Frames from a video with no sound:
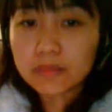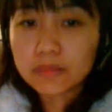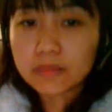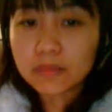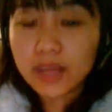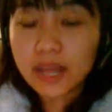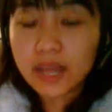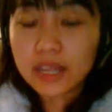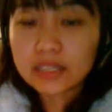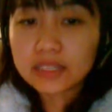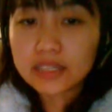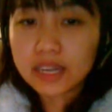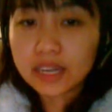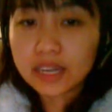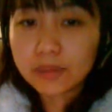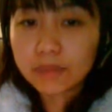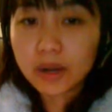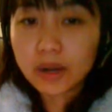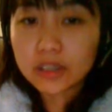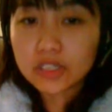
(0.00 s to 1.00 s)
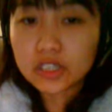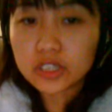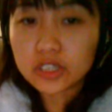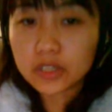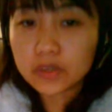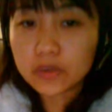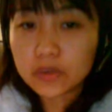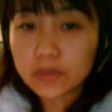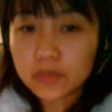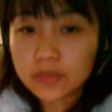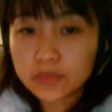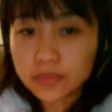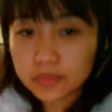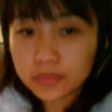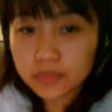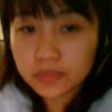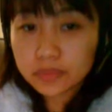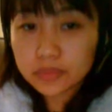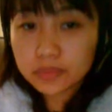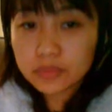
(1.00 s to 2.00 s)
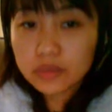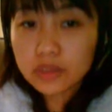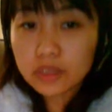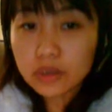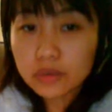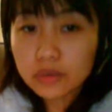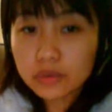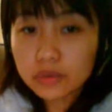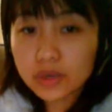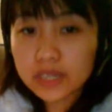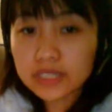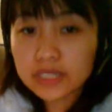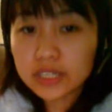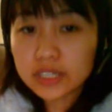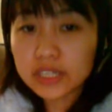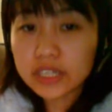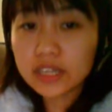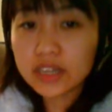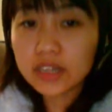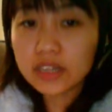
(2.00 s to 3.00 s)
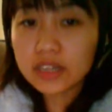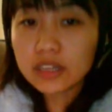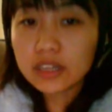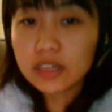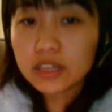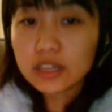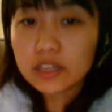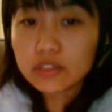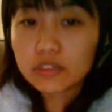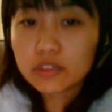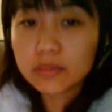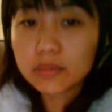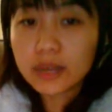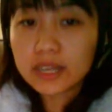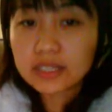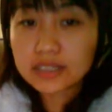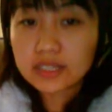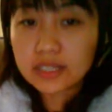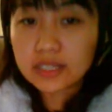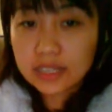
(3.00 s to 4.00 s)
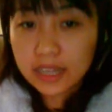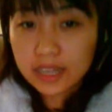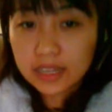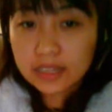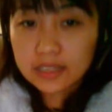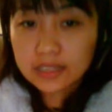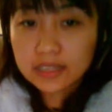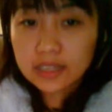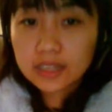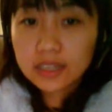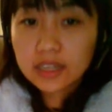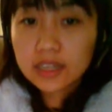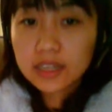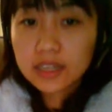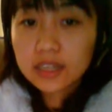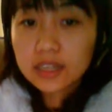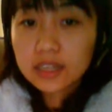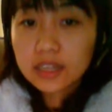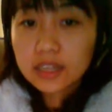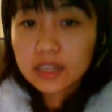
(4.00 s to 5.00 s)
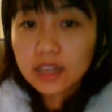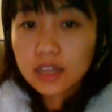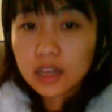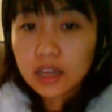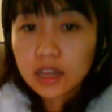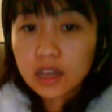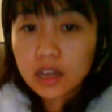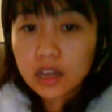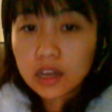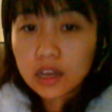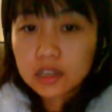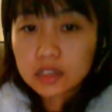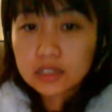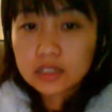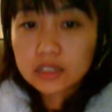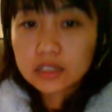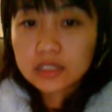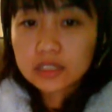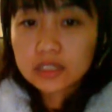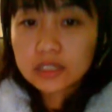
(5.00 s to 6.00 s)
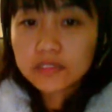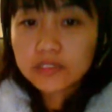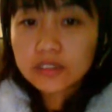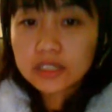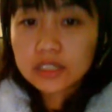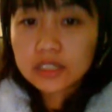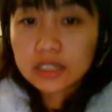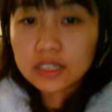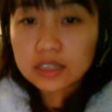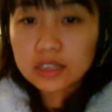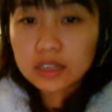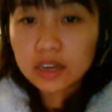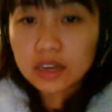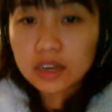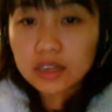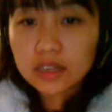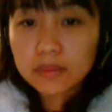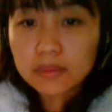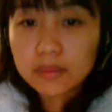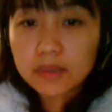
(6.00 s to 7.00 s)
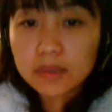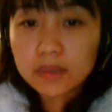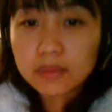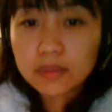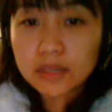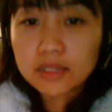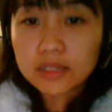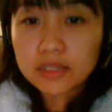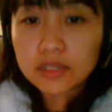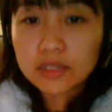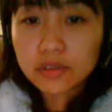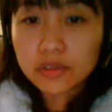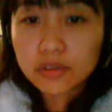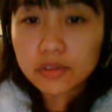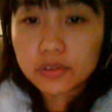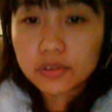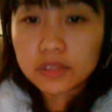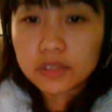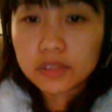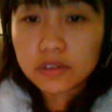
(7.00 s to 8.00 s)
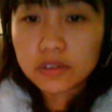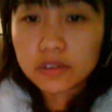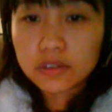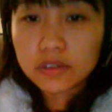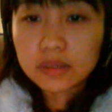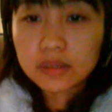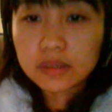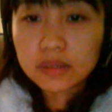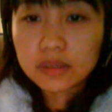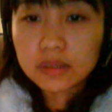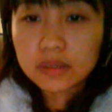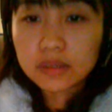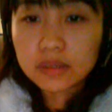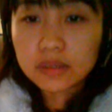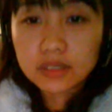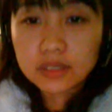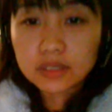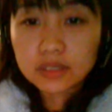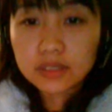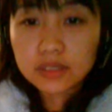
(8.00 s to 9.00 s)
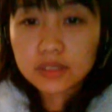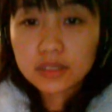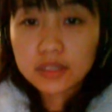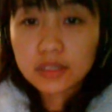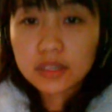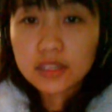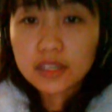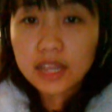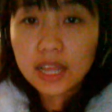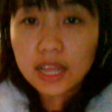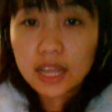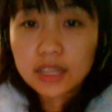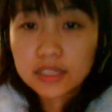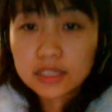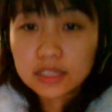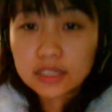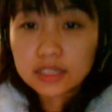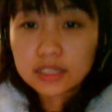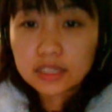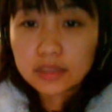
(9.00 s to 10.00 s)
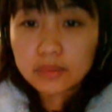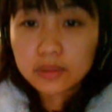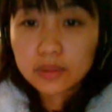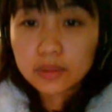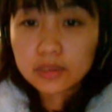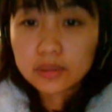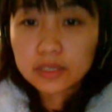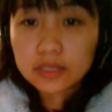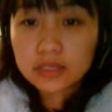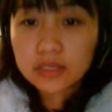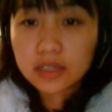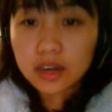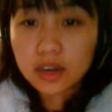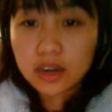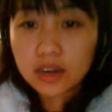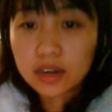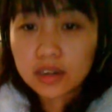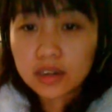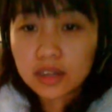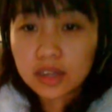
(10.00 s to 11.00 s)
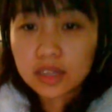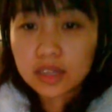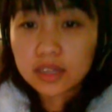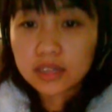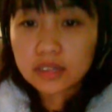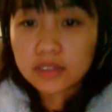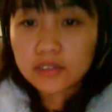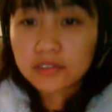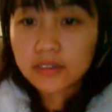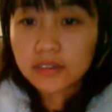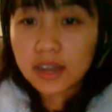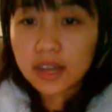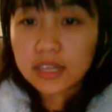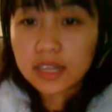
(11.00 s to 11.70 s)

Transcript: criteria to pass the gate. These differences are implemented through different components, and these components are identified as deliverables, criteria,